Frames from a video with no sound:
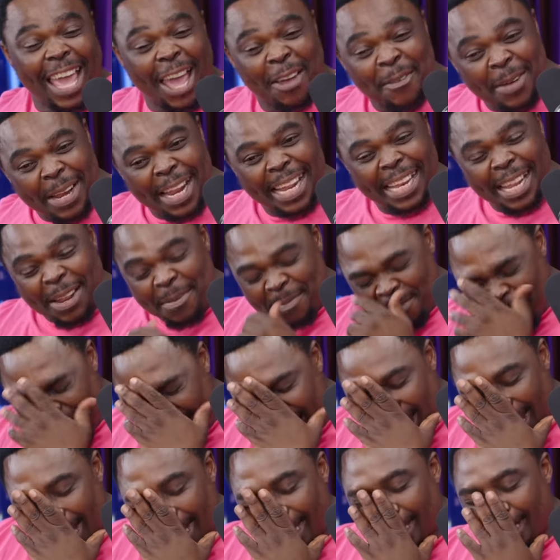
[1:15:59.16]
What are the,
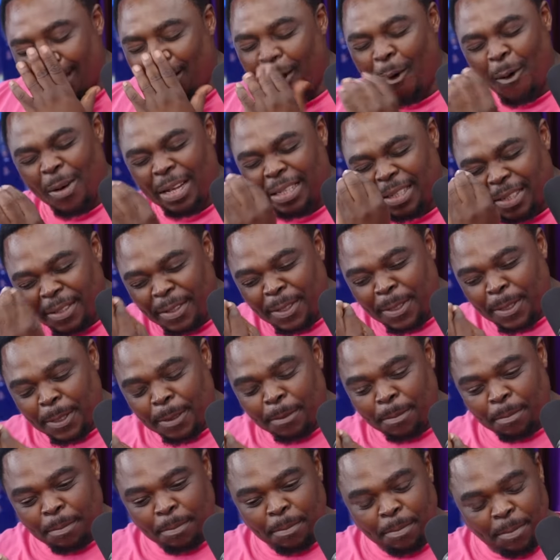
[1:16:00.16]
man, you always.
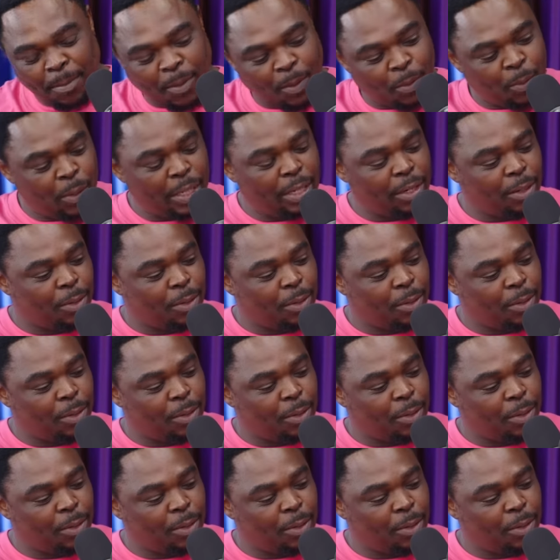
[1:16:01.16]
That